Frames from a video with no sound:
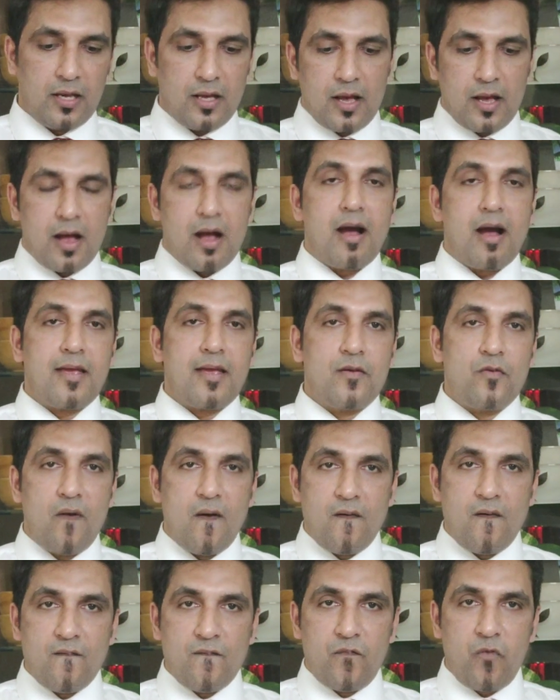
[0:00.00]
I
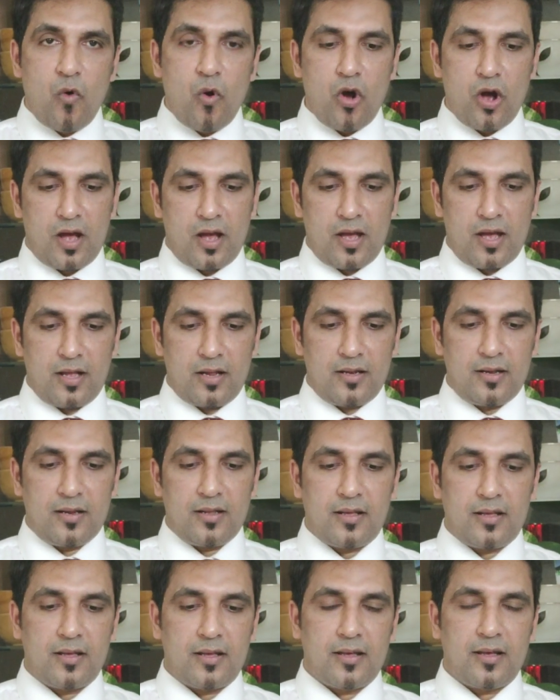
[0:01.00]
want
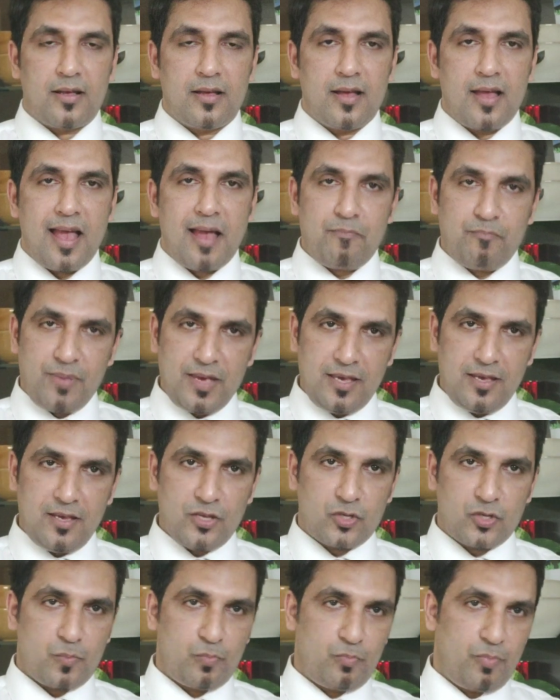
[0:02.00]
a
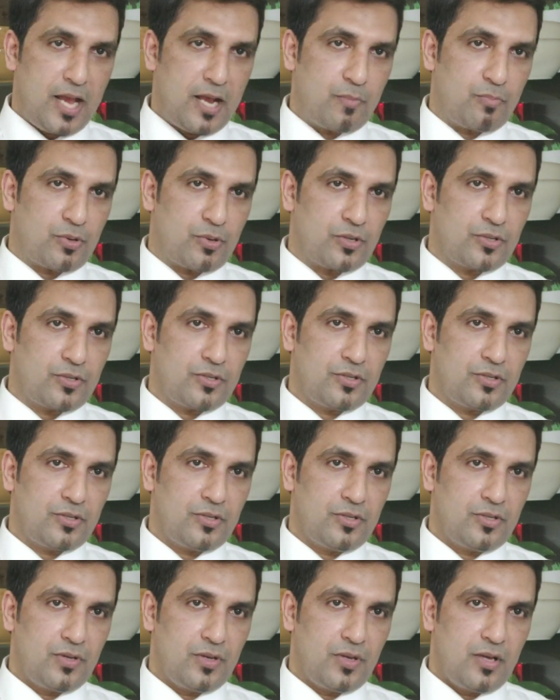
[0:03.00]
piece of paper.
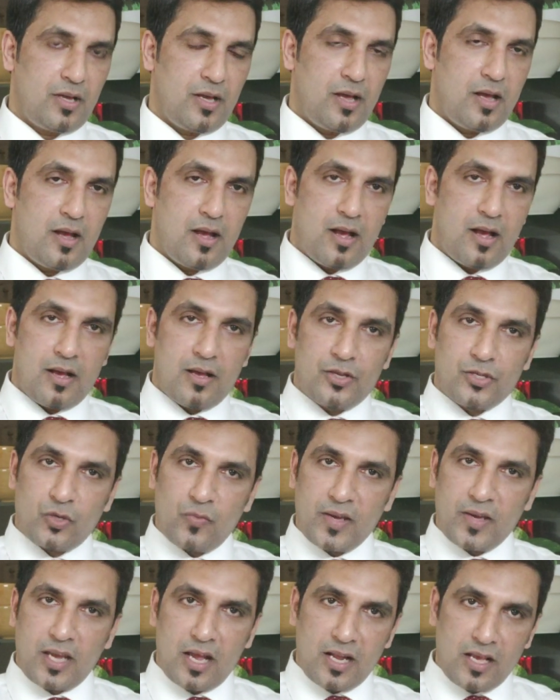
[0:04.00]
So we
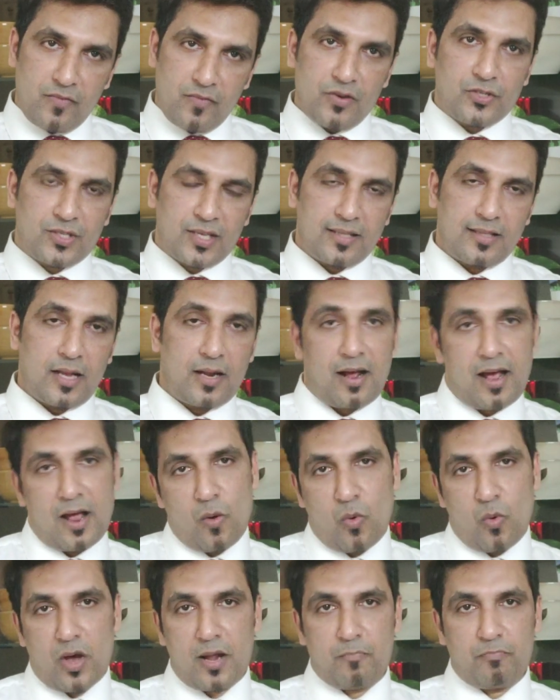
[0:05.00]
can even say that I
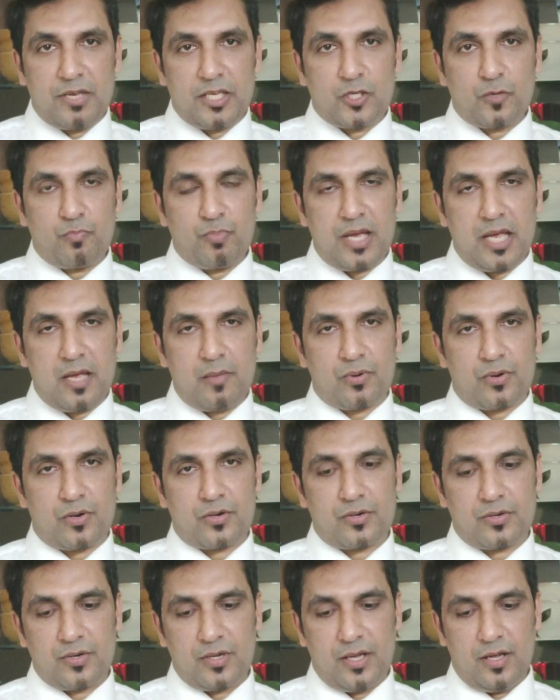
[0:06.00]
want a piece of
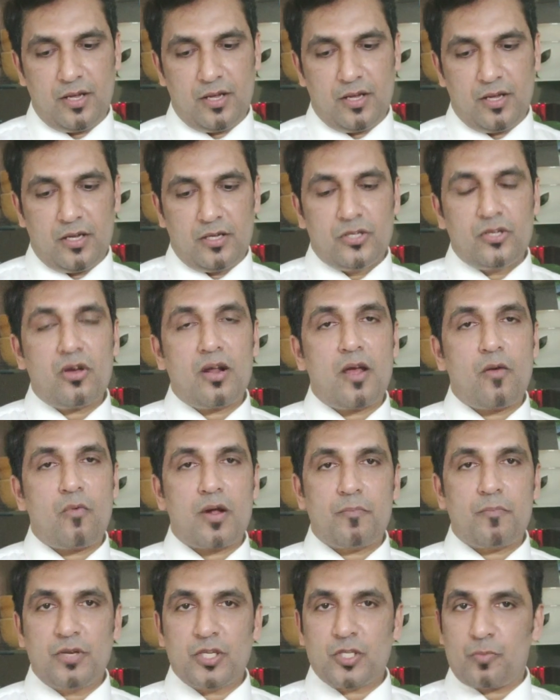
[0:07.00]
paper. John, I want
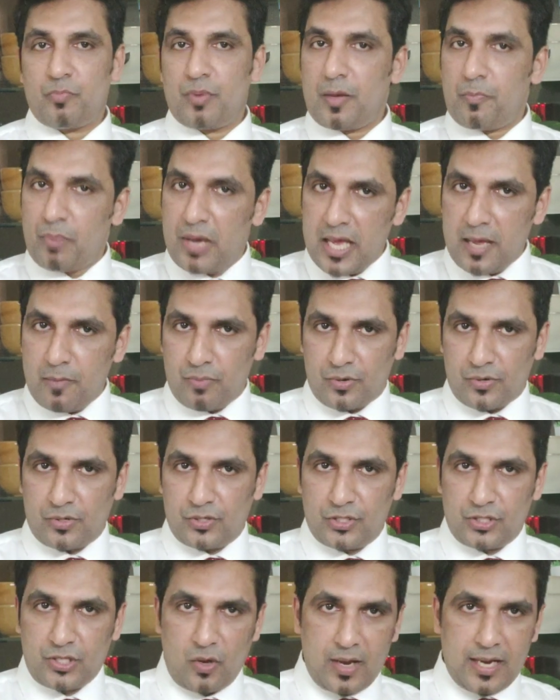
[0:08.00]
a piece of paper.
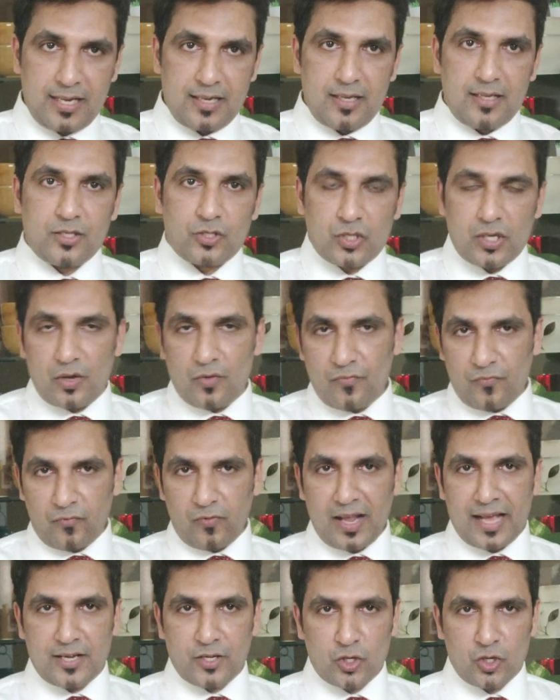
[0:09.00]
So it is
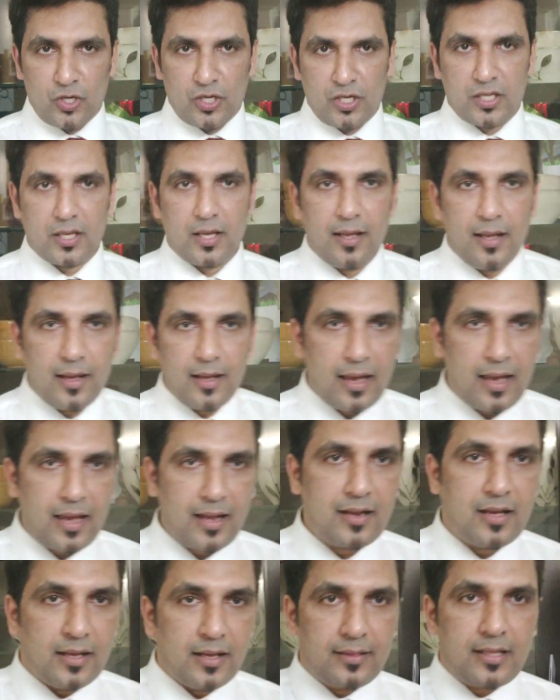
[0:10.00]
flattened,
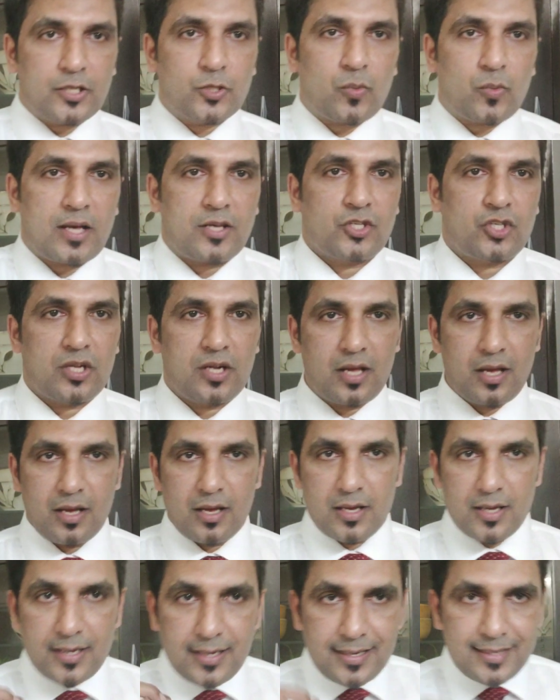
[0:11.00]
and that's what I said.
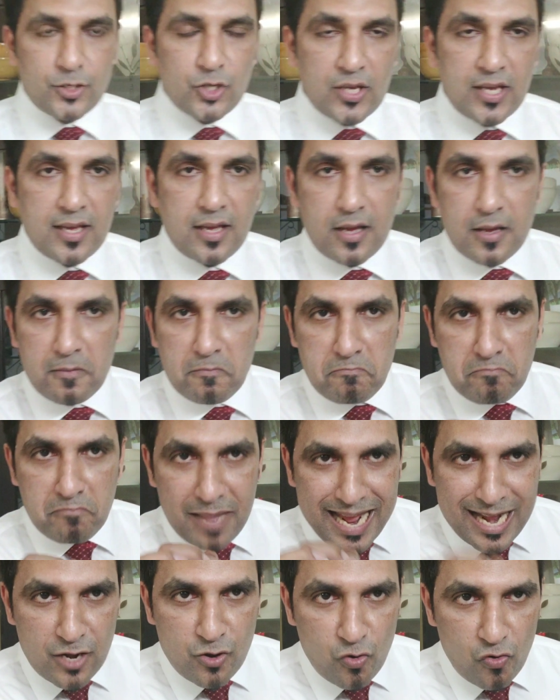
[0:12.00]
Easy
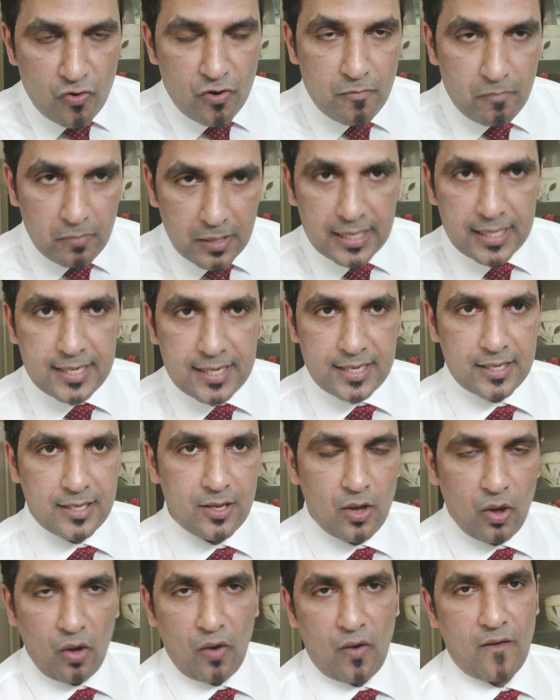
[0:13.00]
maneuverability
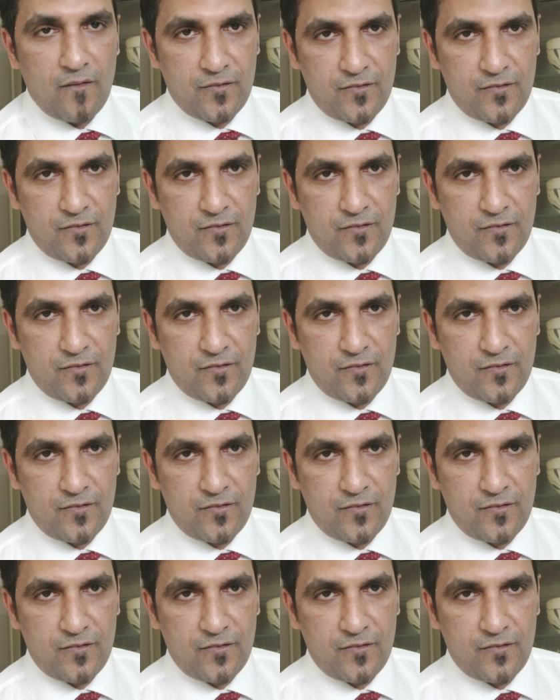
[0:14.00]
of